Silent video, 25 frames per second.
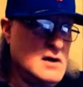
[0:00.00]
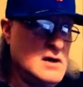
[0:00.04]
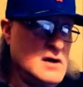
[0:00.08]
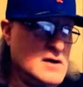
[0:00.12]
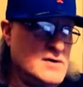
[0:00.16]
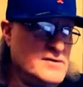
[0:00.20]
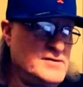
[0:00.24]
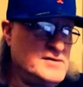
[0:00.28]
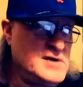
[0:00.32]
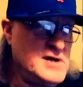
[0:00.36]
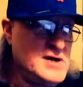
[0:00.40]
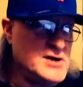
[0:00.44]

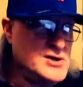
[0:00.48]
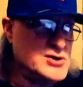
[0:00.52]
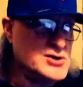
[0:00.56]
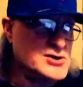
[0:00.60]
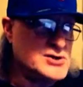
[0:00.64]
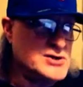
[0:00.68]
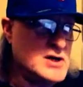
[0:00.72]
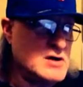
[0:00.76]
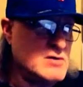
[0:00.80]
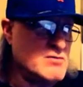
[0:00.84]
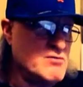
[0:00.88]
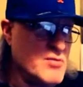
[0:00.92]
If
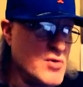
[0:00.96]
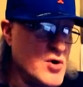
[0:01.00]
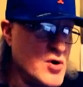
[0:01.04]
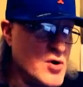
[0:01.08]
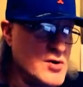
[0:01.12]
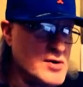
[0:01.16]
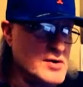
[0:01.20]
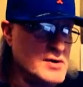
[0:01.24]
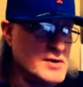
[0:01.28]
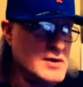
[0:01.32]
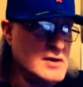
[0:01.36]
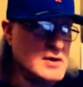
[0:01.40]
teachers get
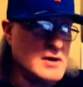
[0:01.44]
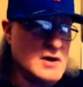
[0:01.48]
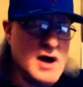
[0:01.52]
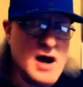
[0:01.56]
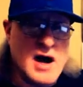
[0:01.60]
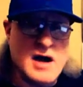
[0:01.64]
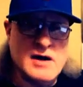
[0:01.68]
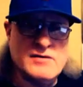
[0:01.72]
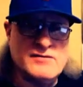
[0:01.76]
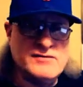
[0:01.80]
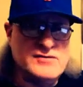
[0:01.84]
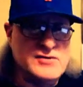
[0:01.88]
murdered in the
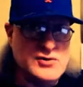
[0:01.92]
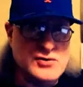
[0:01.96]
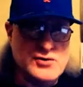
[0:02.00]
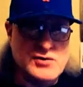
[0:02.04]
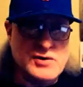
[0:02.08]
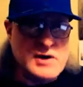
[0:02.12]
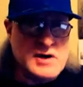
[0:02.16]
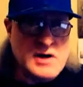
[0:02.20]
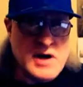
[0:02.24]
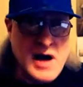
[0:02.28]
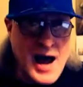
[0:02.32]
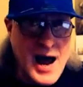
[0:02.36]
line of
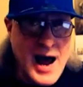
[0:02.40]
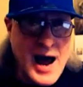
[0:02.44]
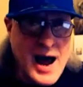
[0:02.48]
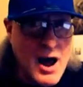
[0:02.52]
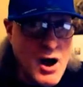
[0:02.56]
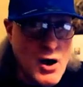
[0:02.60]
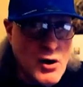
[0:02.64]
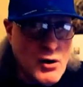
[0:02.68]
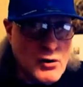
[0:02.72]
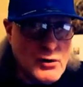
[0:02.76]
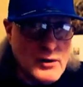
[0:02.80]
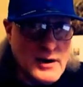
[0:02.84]
duty
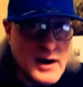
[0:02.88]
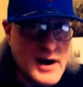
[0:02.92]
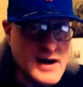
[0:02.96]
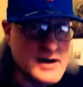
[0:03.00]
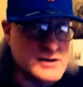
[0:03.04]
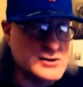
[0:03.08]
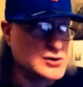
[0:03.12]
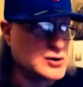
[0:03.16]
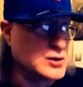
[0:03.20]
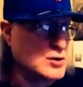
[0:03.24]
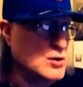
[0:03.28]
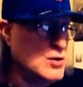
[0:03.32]
now,
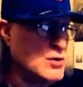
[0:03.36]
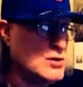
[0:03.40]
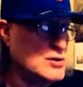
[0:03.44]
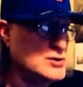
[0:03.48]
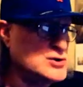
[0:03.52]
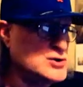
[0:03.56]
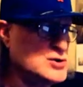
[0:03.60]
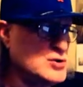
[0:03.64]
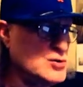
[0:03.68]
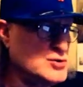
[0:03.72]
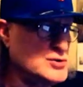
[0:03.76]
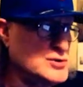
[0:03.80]
as
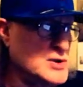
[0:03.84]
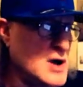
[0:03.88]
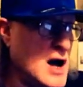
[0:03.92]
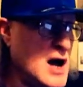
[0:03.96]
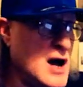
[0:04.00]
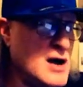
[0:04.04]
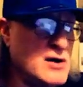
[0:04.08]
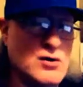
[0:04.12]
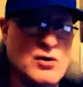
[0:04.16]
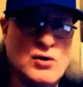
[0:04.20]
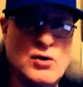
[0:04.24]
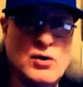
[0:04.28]
Lawrence
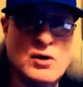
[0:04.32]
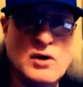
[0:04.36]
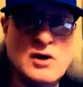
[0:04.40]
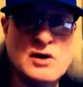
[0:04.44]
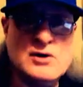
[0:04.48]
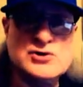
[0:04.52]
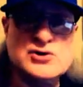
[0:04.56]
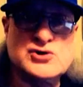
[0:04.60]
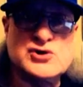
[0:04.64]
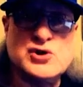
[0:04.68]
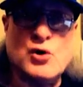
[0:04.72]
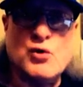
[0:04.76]
O'Donnell
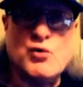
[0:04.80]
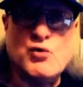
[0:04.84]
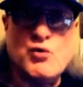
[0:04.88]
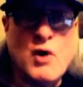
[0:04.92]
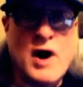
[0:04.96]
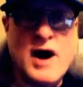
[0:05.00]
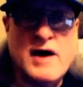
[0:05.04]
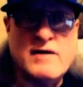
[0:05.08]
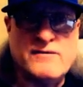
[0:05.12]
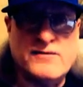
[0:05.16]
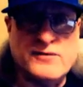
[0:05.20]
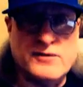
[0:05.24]
so
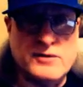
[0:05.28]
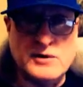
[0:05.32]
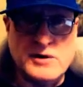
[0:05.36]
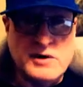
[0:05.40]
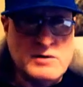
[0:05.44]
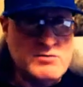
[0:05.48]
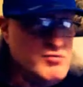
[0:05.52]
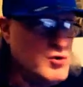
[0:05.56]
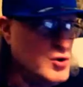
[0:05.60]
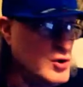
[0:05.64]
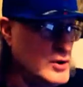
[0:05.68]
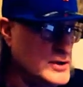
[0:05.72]

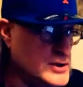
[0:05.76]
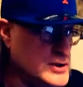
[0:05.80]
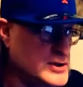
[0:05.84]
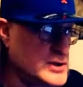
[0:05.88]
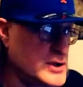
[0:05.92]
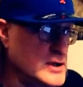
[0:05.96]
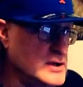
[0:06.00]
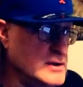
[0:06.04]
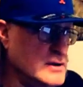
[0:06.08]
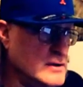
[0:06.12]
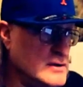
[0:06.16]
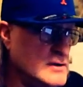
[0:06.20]
rightfully puts
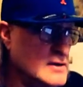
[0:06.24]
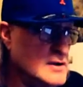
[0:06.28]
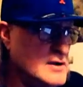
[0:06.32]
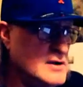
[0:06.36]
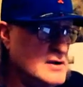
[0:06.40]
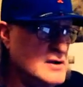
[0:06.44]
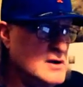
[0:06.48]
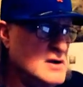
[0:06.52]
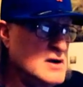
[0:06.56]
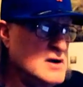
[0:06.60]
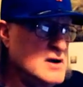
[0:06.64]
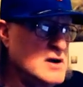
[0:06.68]
it,
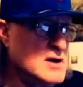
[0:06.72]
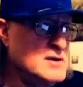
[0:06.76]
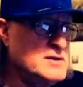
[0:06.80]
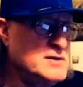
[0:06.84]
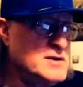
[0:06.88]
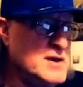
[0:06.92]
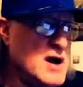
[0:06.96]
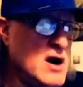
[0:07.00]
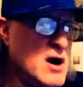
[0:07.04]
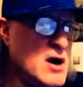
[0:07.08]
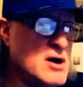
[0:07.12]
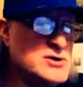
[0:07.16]

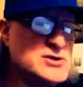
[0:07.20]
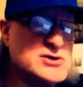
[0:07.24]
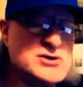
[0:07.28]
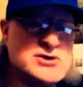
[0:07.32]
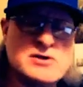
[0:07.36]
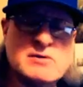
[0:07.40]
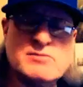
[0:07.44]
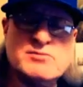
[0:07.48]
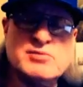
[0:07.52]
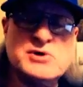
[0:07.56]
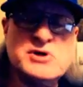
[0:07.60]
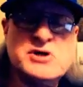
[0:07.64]
they are
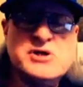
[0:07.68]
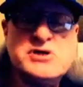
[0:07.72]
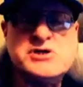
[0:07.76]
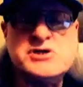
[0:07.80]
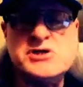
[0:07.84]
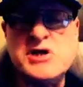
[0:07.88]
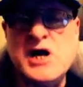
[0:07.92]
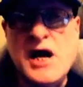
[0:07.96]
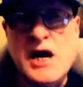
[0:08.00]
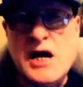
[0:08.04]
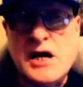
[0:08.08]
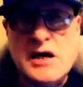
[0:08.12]
simply
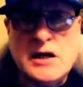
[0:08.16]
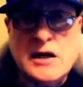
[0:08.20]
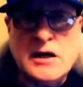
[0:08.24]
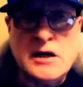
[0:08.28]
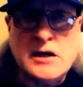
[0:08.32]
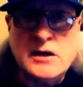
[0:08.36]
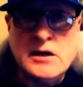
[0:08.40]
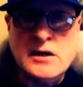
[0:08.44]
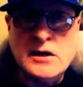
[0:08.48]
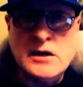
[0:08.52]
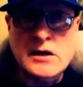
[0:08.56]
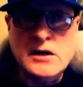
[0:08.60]

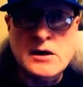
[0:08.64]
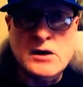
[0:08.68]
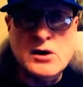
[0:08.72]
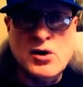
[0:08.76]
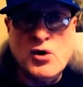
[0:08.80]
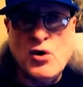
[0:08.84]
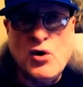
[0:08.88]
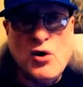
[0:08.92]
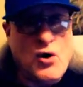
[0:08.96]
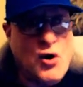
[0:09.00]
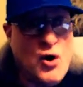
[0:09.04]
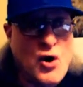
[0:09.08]
taken
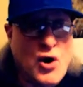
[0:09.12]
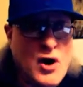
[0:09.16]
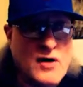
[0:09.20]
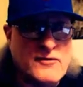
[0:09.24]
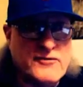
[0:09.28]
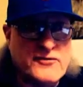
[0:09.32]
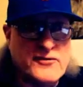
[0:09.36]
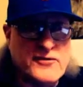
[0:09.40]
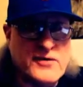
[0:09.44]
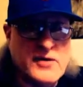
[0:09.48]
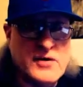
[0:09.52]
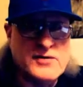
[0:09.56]

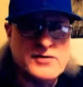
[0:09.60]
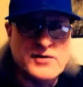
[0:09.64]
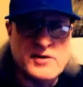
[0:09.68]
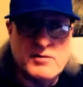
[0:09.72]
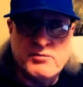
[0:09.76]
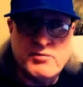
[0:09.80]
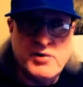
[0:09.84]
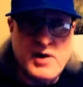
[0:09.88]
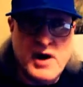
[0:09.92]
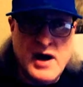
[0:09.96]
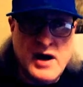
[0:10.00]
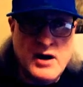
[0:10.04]
off
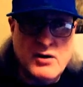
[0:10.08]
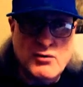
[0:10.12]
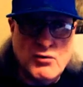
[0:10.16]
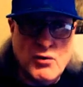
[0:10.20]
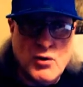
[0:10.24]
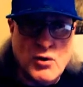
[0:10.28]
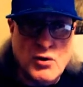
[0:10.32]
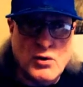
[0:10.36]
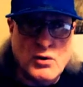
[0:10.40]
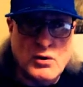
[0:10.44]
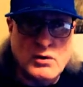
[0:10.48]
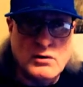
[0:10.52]
the
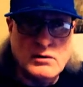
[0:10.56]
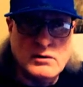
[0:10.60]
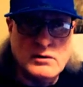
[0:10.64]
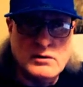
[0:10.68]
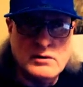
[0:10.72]
payroll.